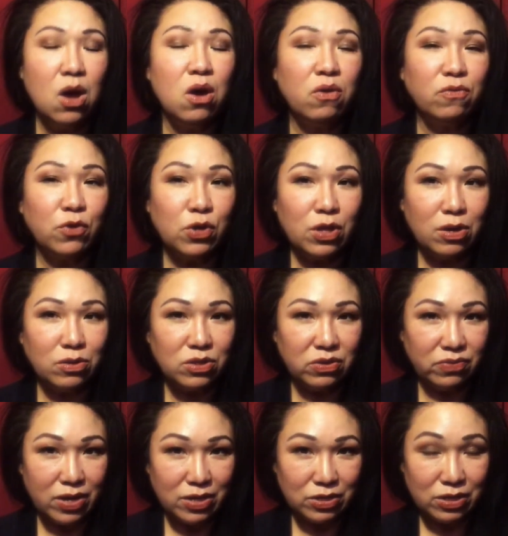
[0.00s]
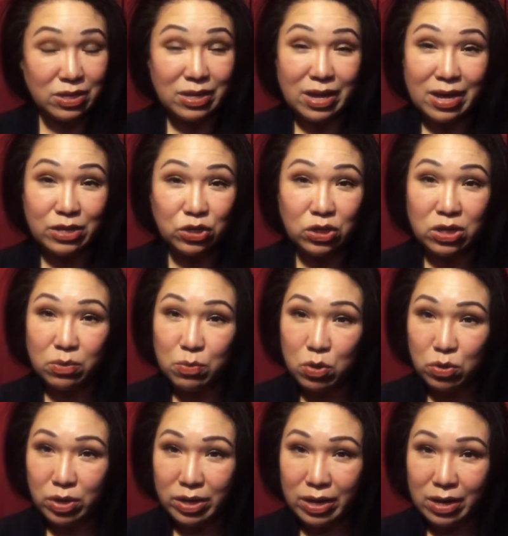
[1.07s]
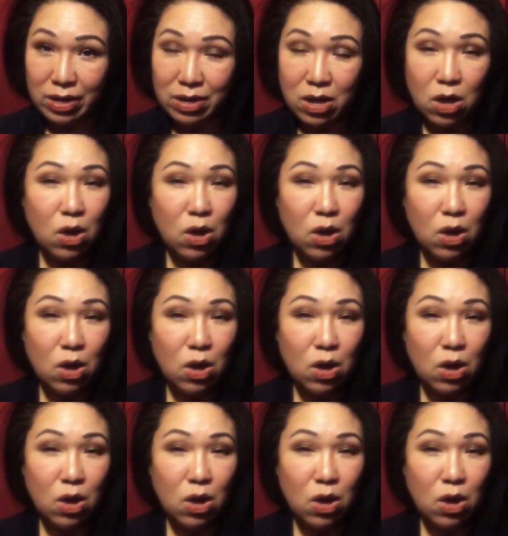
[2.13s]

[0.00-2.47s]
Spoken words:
For those of us in the Asian community,